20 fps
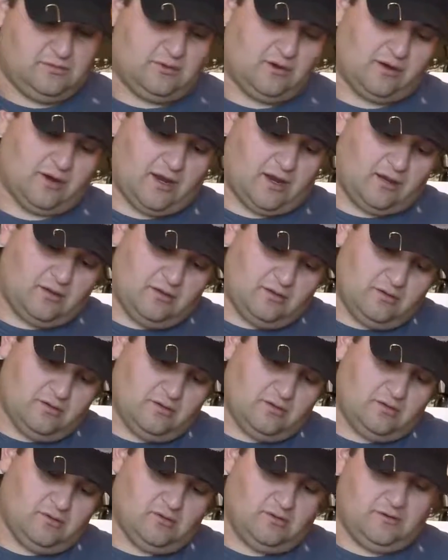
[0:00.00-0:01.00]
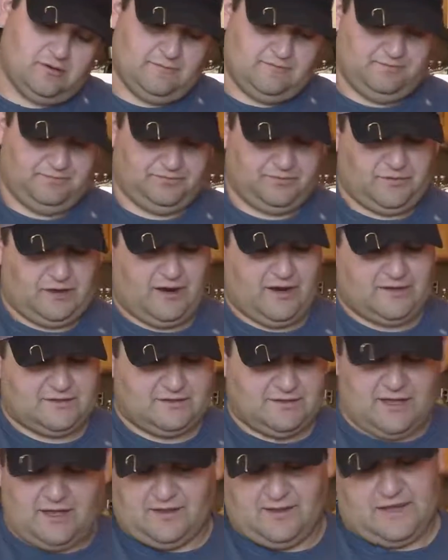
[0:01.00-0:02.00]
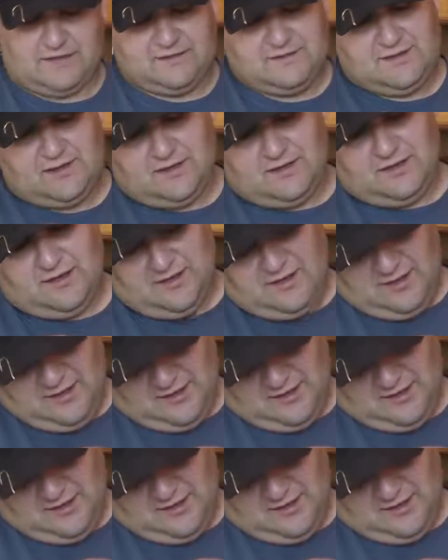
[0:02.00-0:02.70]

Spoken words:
Okay. Alright, so yeah, that's the